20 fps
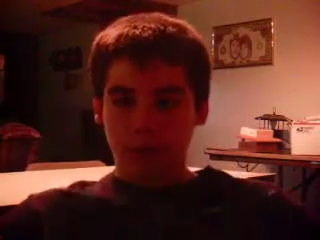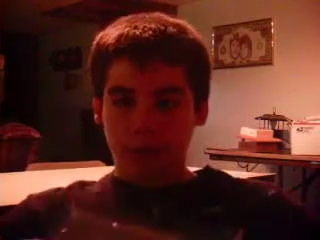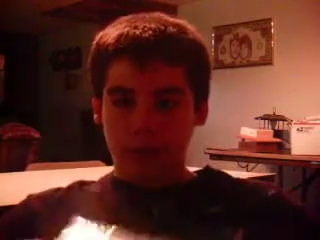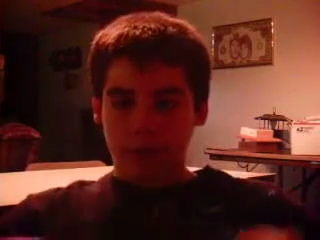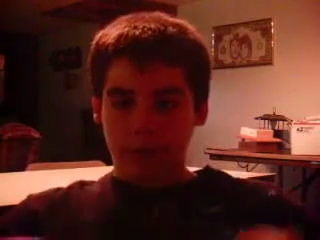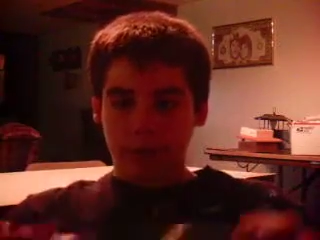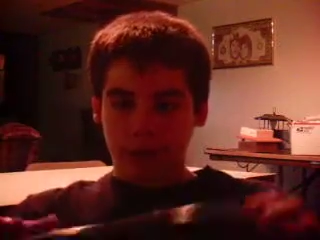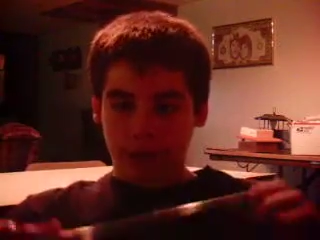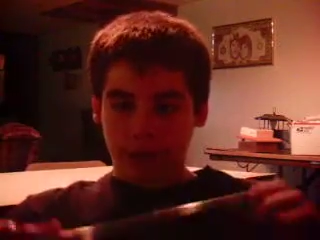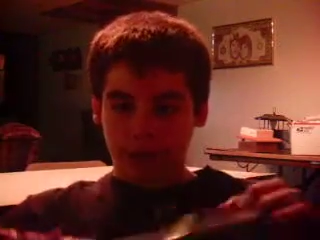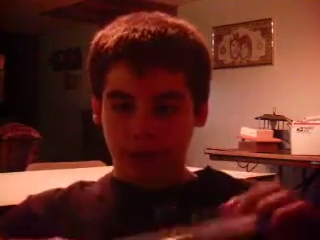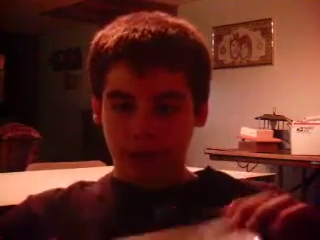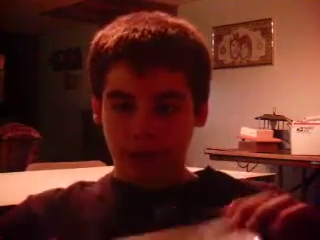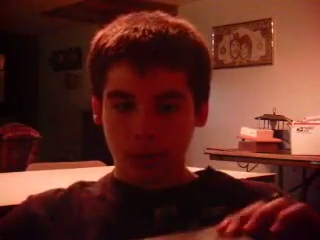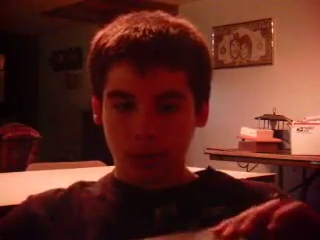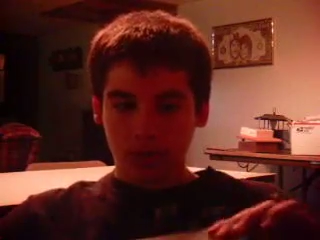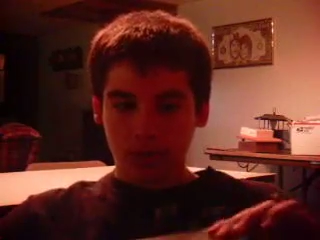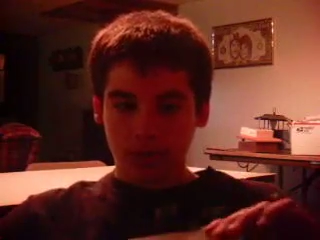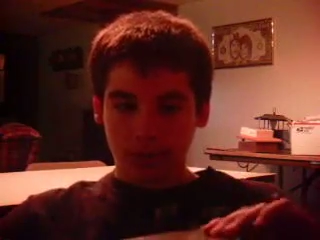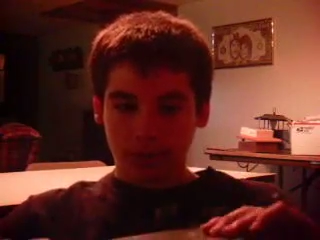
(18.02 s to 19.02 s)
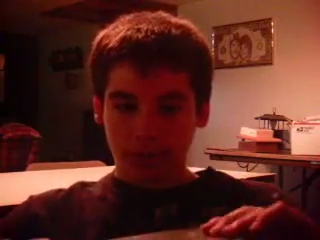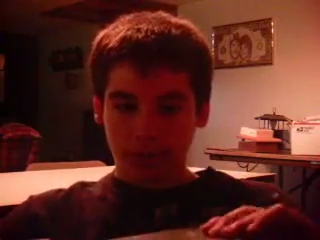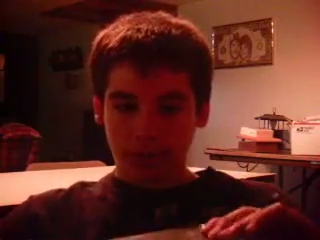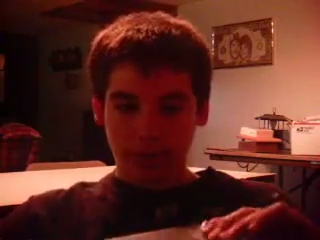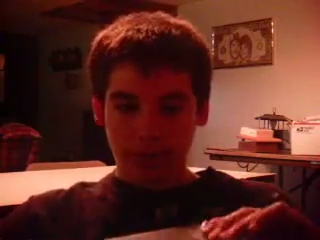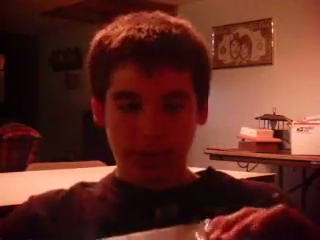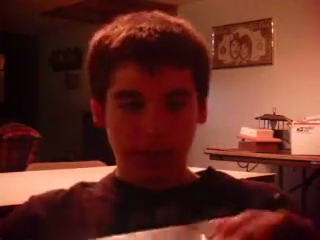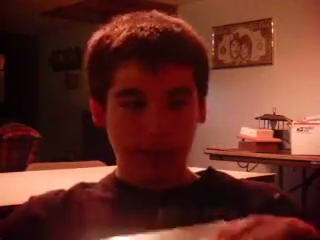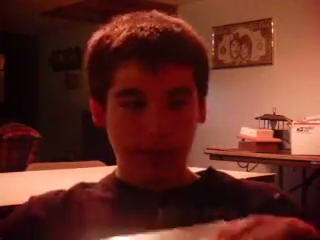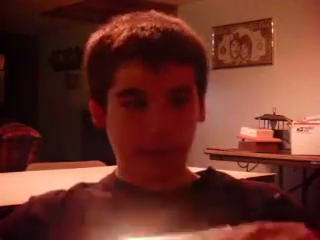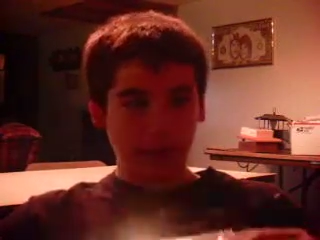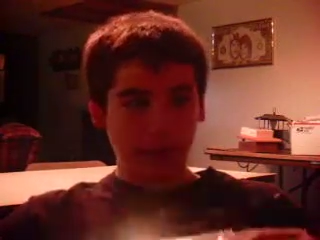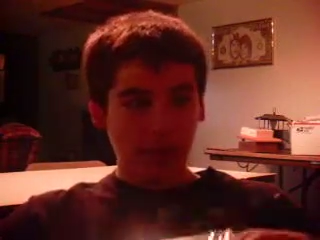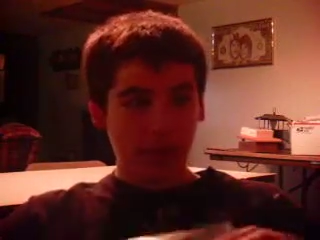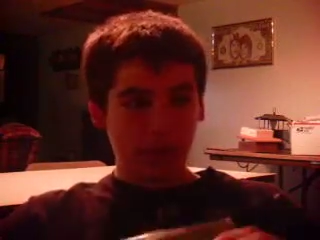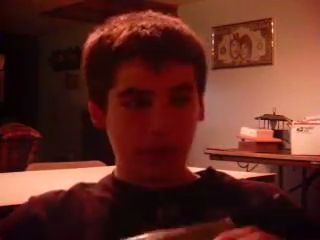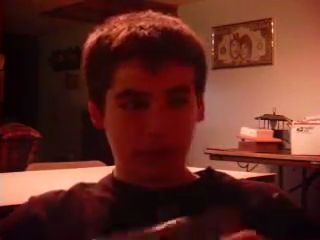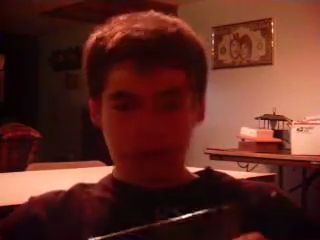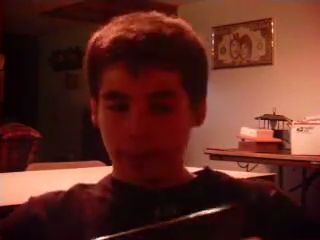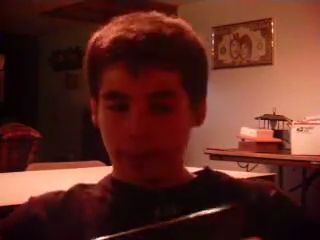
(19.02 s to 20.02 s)
I think I told you I was going to get this,
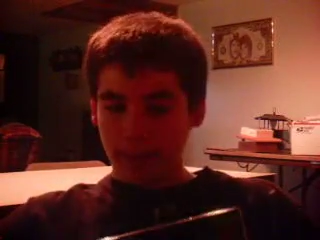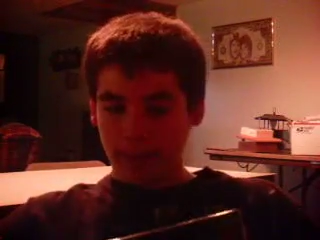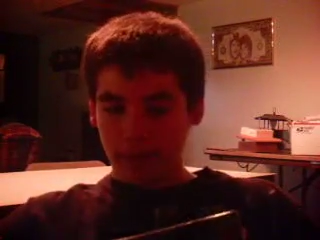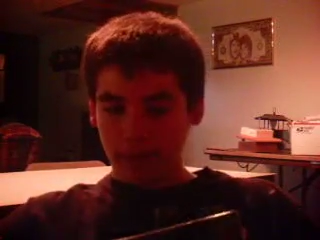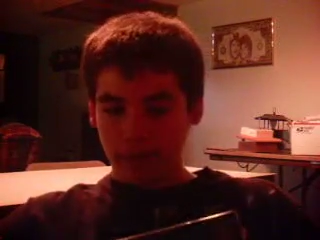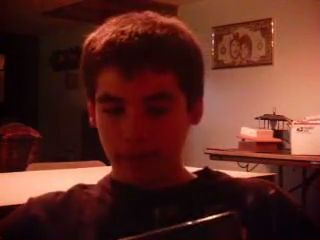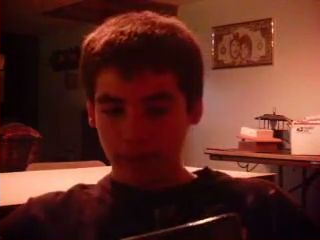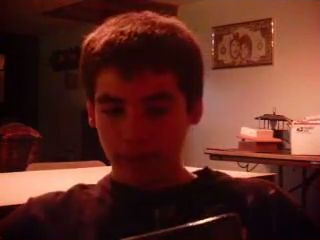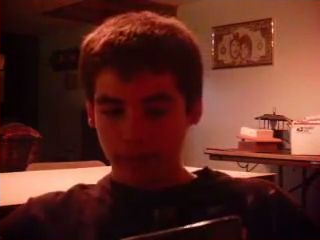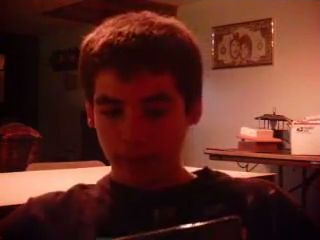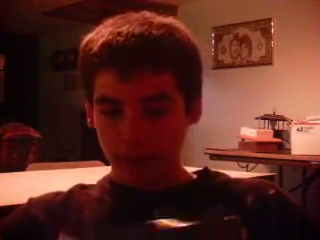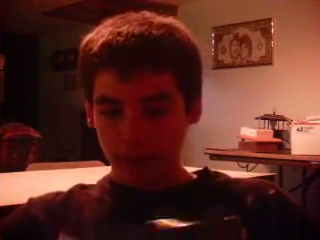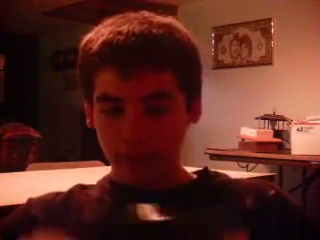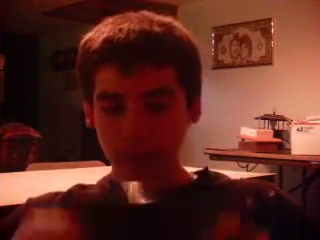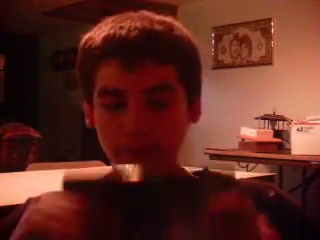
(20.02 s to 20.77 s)
but I'm not sure though.